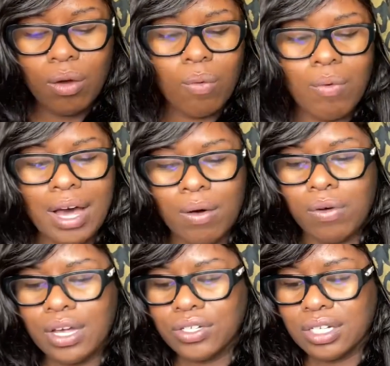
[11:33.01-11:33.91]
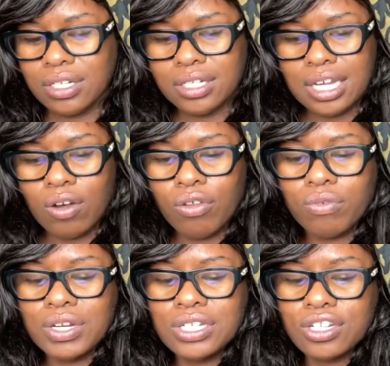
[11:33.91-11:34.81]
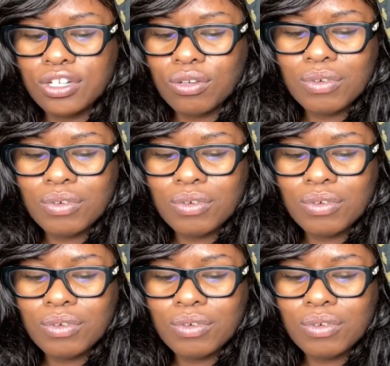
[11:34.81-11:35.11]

Wow. I should have looked at all the rest of the new